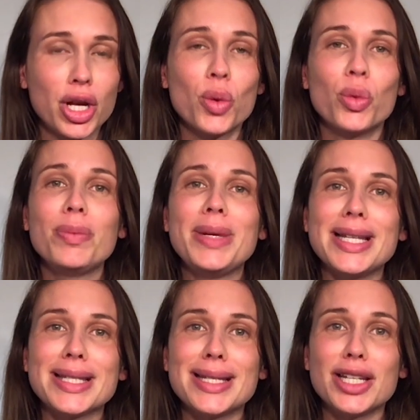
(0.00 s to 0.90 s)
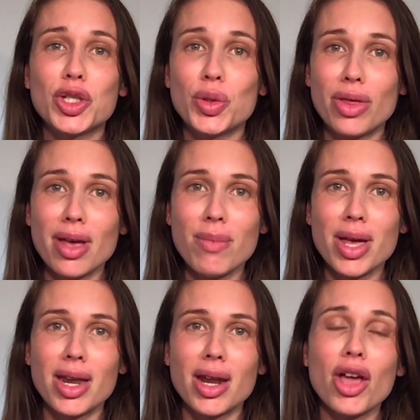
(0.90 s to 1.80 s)
We'll be listening to them
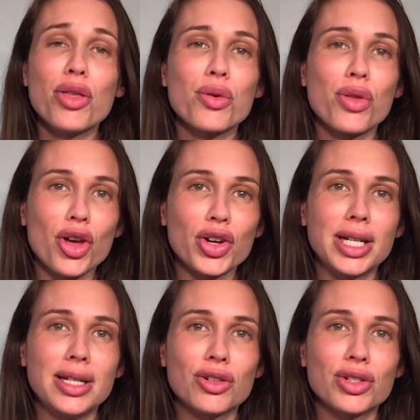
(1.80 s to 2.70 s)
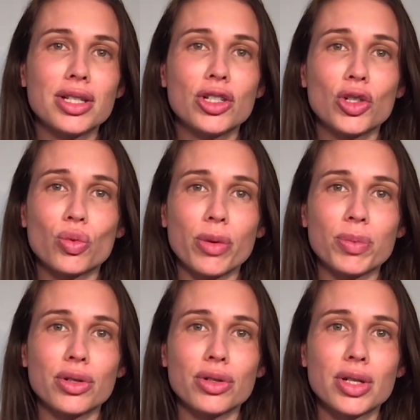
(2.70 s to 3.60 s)
and other thought leaders and
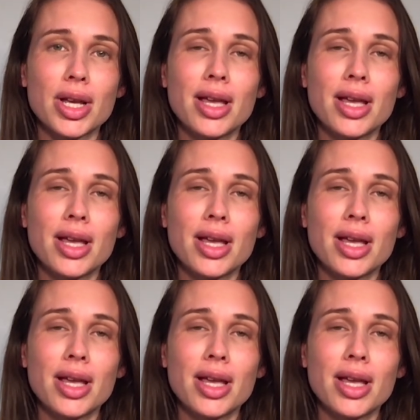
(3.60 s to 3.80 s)
disruptors